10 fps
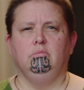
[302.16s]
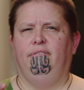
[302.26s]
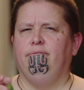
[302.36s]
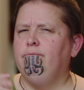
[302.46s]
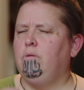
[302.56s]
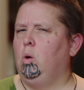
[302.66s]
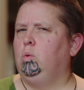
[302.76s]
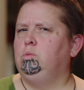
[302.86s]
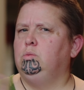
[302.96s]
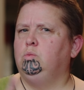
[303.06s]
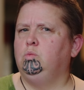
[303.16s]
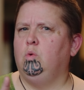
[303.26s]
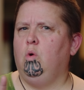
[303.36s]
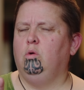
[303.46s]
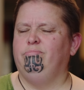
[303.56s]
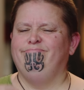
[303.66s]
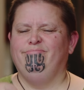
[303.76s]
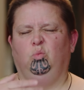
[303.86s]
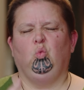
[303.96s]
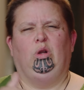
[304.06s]
on work needed to
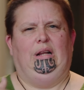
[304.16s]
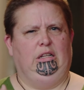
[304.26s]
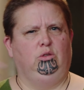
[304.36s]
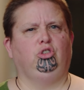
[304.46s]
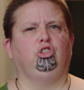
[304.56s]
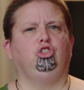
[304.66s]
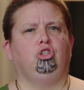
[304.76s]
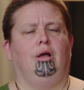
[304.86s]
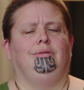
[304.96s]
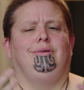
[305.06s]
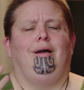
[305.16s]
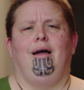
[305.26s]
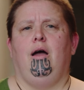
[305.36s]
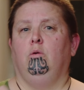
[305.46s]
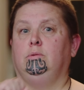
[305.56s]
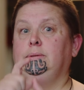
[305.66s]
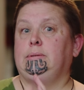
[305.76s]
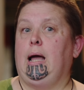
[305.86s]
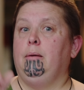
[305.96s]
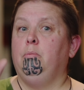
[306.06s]
transform the way people in residential
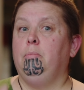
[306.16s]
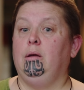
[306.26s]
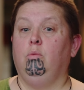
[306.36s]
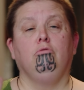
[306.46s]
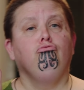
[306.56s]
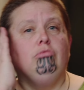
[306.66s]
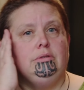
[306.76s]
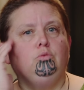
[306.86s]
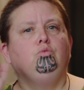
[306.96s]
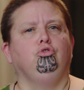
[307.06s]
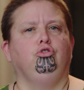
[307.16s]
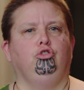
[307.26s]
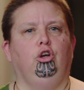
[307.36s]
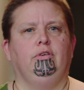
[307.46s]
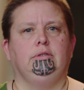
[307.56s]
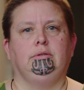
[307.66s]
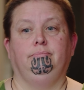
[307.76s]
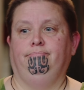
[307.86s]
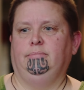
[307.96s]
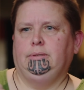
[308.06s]
services are assisted,
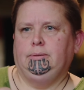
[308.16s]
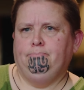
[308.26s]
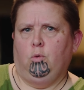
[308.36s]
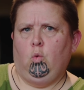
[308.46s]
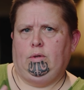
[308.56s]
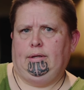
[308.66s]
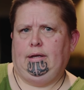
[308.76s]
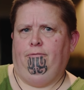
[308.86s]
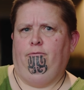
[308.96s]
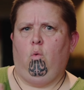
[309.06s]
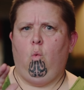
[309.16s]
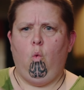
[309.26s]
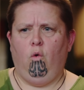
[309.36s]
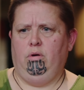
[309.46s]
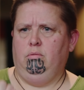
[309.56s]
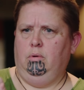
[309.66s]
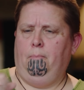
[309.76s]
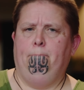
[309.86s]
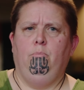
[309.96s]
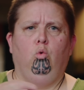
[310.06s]
so they have more choice
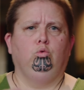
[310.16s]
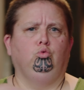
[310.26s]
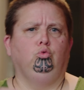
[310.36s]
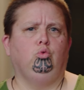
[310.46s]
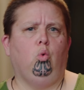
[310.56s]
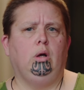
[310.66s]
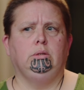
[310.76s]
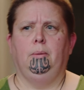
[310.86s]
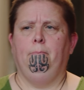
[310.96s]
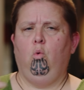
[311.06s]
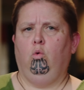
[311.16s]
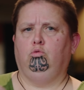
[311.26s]
and control in their lives.